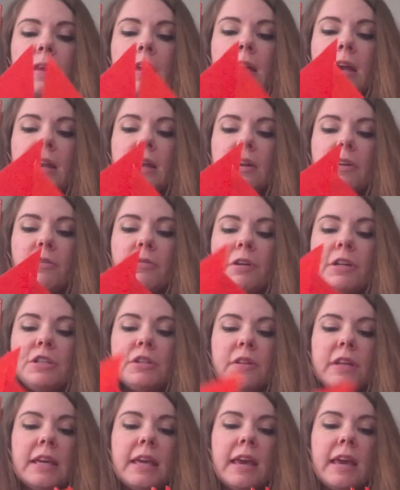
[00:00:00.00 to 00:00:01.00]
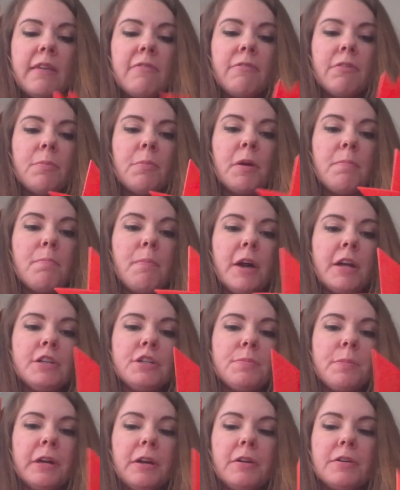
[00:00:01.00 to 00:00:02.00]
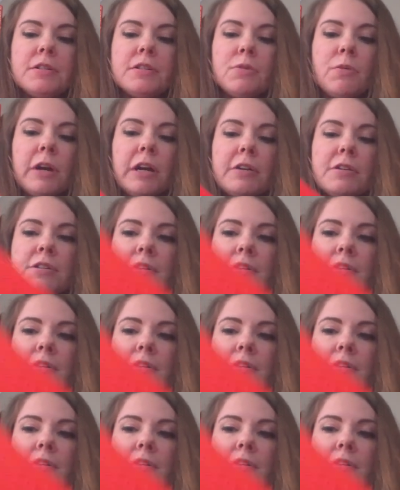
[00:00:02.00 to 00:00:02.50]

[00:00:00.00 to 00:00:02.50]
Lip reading: and it originally came from a much bigger square.